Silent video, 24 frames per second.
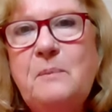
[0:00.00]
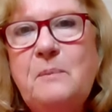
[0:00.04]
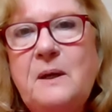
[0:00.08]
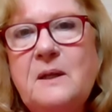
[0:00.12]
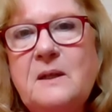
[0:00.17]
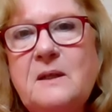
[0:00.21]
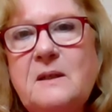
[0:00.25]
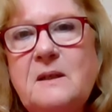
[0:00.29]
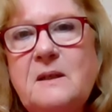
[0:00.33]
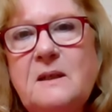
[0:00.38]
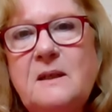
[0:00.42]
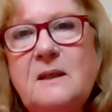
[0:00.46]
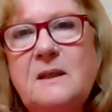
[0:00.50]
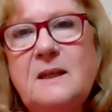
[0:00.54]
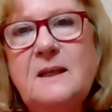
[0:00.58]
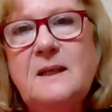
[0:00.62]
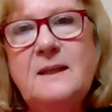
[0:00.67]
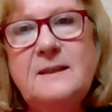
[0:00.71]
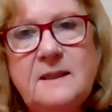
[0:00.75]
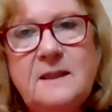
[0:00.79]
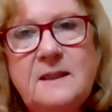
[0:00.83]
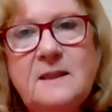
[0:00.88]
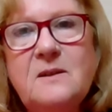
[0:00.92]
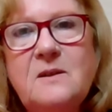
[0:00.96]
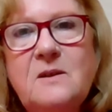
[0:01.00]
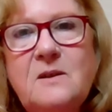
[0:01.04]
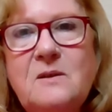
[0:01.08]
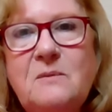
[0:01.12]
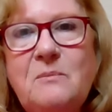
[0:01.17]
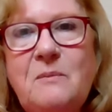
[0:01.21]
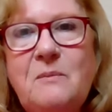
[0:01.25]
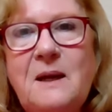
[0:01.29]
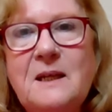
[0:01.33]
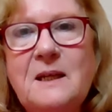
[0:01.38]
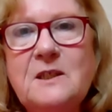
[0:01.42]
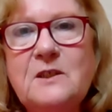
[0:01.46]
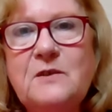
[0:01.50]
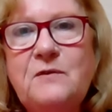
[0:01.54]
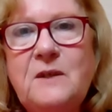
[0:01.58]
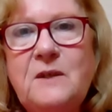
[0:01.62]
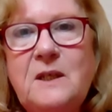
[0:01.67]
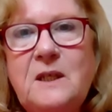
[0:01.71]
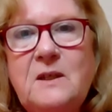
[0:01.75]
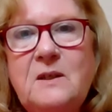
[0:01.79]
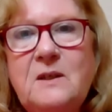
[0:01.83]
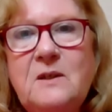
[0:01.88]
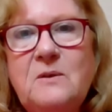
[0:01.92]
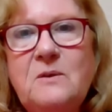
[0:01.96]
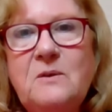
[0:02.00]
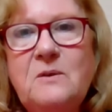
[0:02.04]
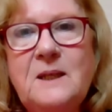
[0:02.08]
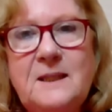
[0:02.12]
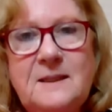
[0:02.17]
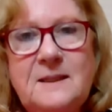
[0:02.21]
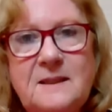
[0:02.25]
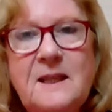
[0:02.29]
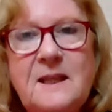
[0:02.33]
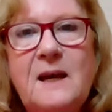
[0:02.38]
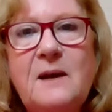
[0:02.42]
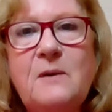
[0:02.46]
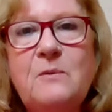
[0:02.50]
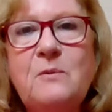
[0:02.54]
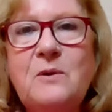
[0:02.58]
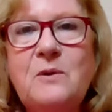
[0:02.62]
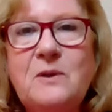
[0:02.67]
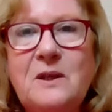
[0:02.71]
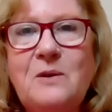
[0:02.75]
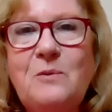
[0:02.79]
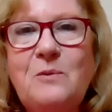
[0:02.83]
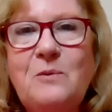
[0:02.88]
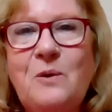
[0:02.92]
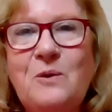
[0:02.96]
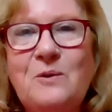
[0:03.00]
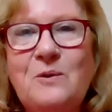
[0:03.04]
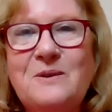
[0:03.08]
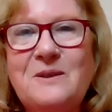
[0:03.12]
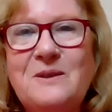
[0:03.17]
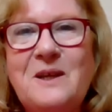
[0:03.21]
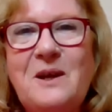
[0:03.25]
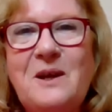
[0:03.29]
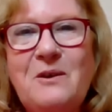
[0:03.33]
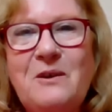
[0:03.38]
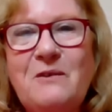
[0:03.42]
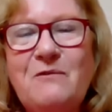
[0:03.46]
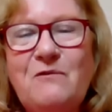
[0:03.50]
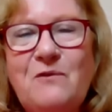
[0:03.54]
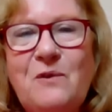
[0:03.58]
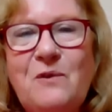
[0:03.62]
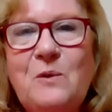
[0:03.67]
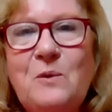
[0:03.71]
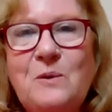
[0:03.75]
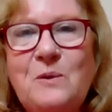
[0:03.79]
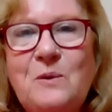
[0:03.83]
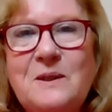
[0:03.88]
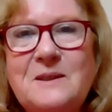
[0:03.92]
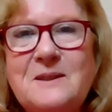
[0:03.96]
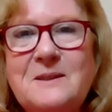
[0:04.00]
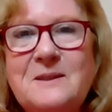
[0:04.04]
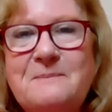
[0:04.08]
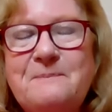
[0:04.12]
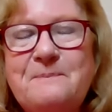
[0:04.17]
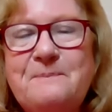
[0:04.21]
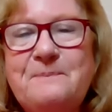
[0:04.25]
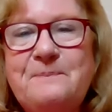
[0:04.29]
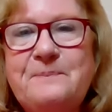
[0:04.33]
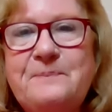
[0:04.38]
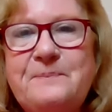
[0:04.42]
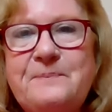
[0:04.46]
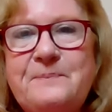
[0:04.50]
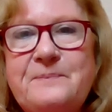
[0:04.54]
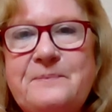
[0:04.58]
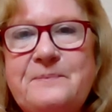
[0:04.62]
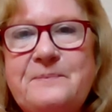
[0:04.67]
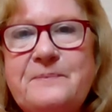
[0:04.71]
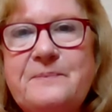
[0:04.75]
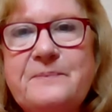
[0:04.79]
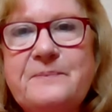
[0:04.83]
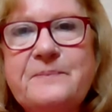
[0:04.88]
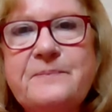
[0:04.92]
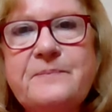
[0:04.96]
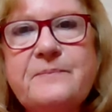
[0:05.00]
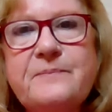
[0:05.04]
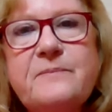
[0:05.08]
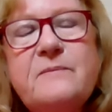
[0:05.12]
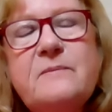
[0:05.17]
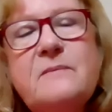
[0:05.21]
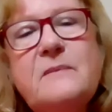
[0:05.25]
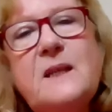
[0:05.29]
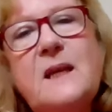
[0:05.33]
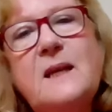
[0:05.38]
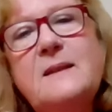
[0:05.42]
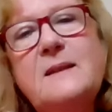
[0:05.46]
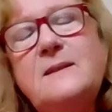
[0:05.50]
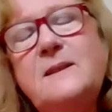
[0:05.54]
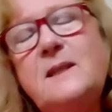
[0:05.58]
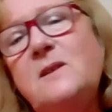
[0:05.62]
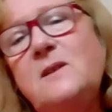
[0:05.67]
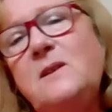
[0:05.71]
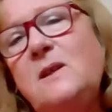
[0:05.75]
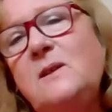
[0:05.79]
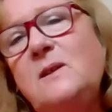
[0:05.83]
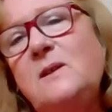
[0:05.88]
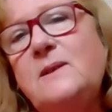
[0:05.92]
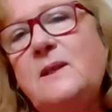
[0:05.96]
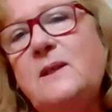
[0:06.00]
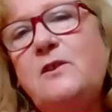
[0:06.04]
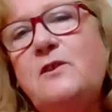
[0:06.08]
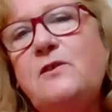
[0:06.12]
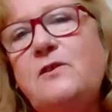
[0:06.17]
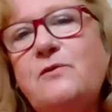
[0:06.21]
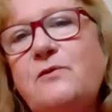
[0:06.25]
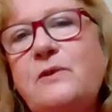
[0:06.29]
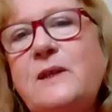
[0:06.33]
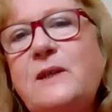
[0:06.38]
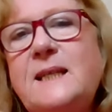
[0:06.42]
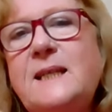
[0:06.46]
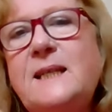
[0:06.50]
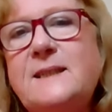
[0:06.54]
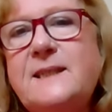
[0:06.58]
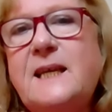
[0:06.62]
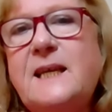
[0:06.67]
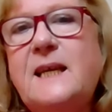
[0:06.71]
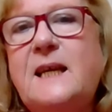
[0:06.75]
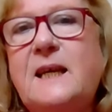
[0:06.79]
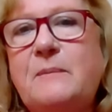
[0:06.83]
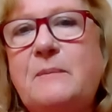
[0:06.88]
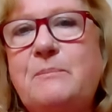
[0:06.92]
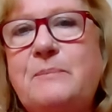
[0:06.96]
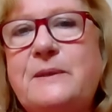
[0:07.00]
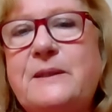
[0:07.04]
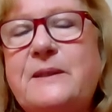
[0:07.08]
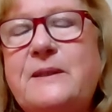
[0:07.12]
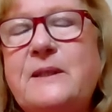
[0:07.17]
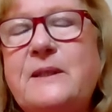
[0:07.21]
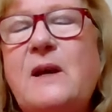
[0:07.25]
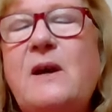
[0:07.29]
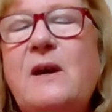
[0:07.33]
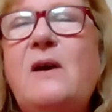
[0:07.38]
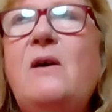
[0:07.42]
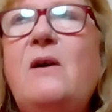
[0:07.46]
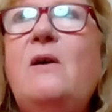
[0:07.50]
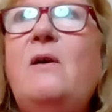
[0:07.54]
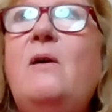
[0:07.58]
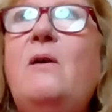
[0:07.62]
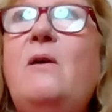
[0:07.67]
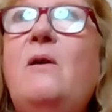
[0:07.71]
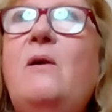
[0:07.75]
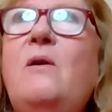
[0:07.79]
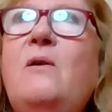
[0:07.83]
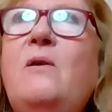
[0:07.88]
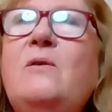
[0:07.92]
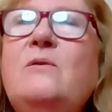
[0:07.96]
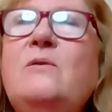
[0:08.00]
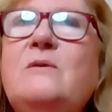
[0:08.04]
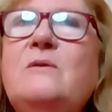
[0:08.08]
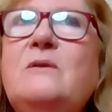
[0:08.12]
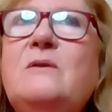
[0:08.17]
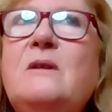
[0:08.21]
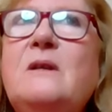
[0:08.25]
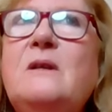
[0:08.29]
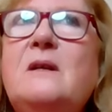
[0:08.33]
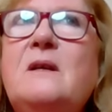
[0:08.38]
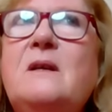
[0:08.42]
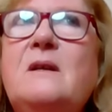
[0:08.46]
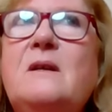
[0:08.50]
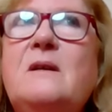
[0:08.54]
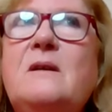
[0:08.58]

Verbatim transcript: But is it a good match for you? Is that what you want going forward? So those are three tips on